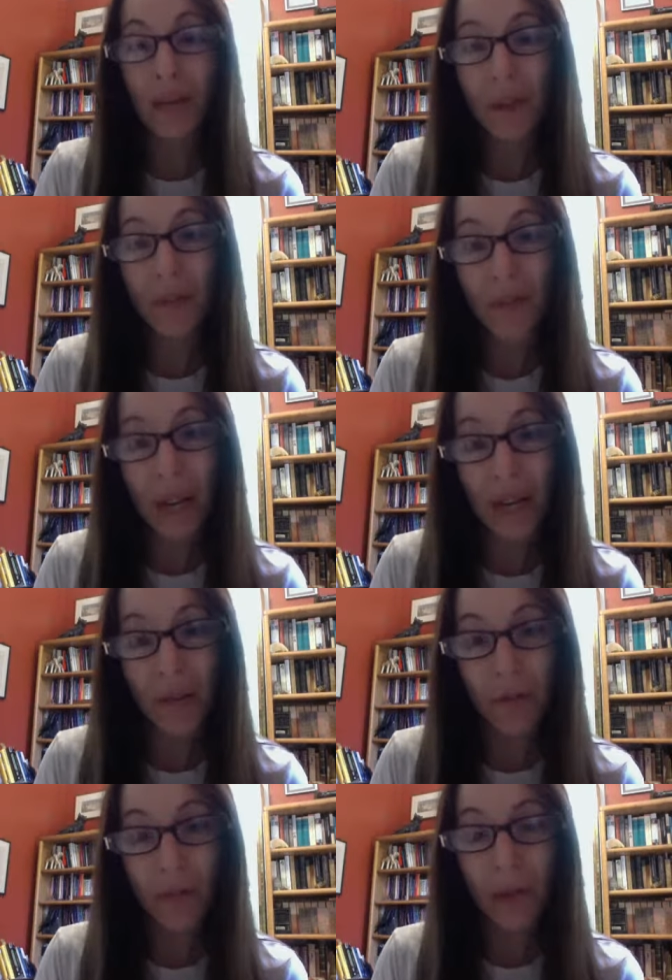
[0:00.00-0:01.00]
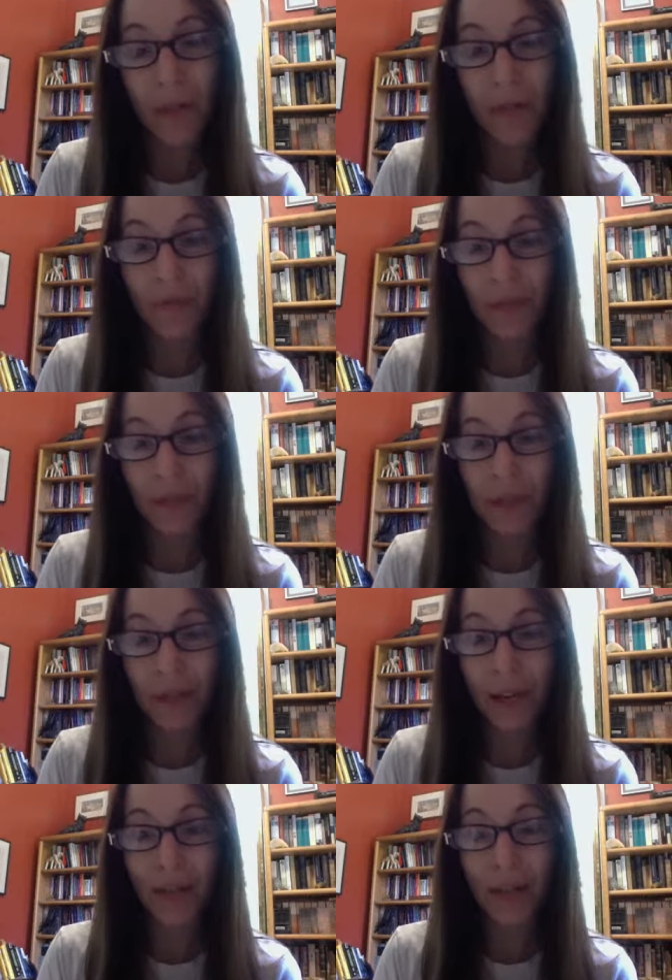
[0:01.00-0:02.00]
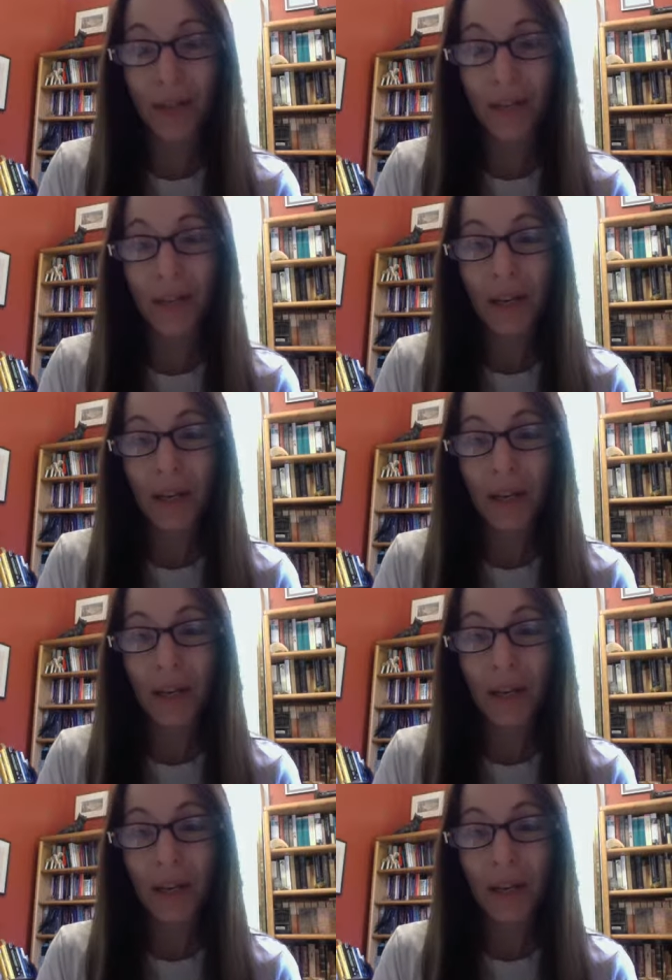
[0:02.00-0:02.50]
the grading rubrics for the assignment,